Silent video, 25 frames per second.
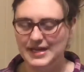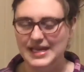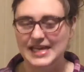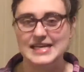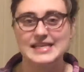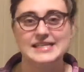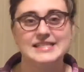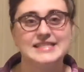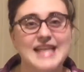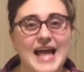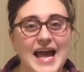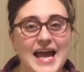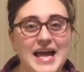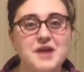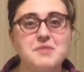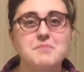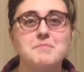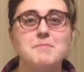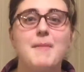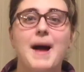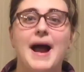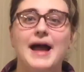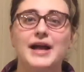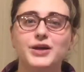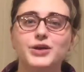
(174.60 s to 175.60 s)
is a
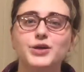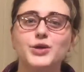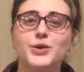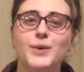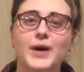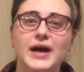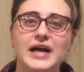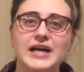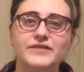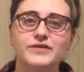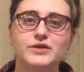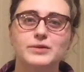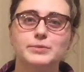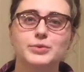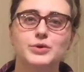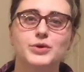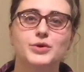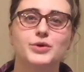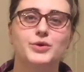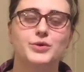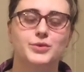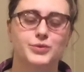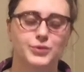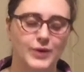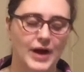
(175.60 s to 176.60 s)

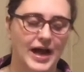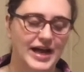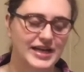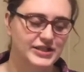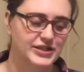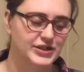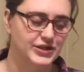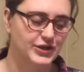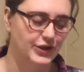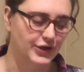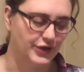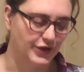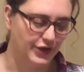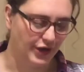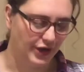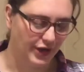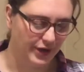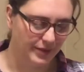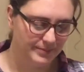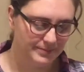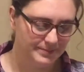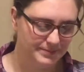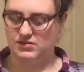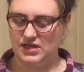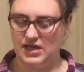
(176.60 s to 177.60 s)
microwavable rice
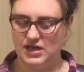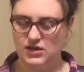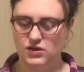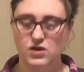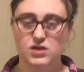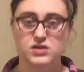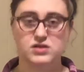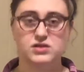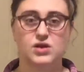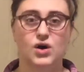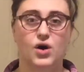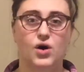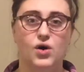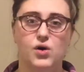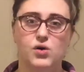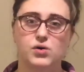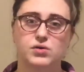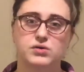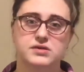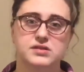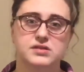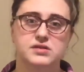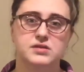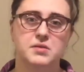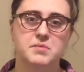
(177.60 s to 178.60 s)
cooker. It looks
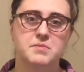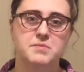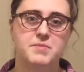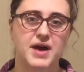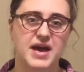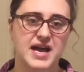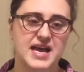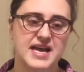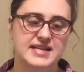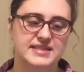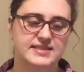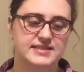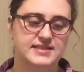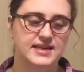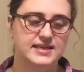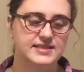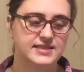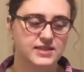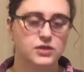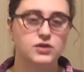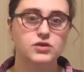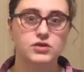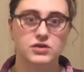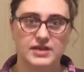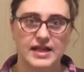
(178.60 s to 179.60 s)
old, but it
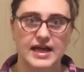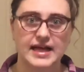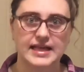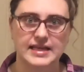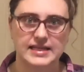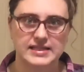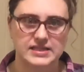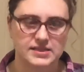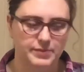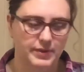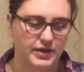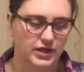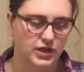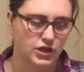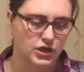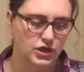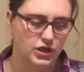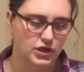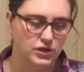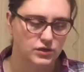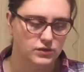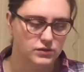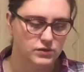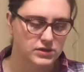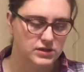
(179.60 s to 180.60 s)
doesn't look like it's been
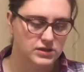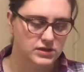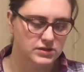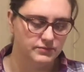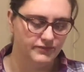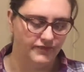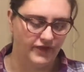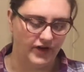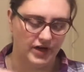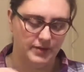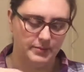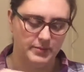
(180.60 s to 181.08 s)
used very